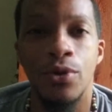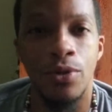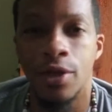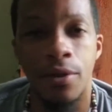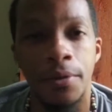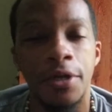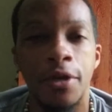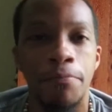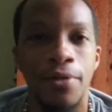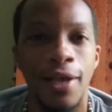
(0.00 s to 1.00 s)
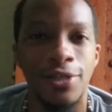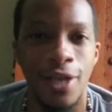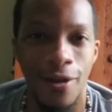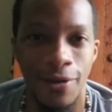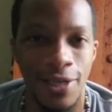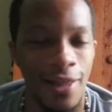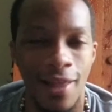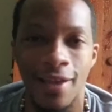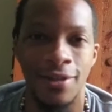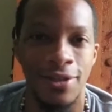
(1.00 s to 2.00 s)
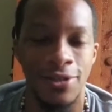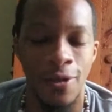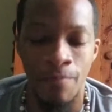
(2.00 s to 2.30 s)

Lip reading: then you're in a good place, Aries. I like this.